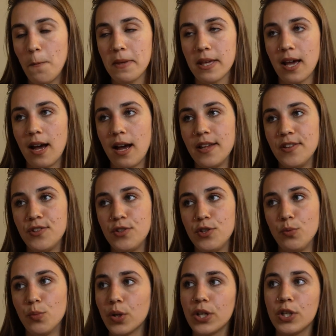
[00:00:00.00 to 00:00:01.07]
because
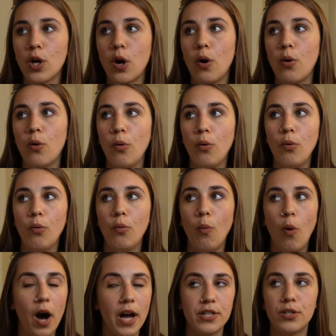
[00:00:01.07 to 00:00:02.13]
you really don't
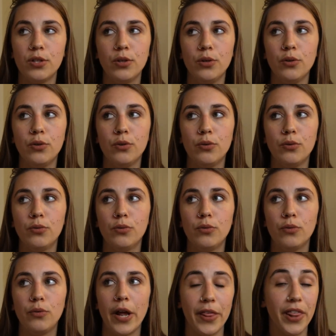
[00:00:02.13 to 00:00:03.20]
want to, I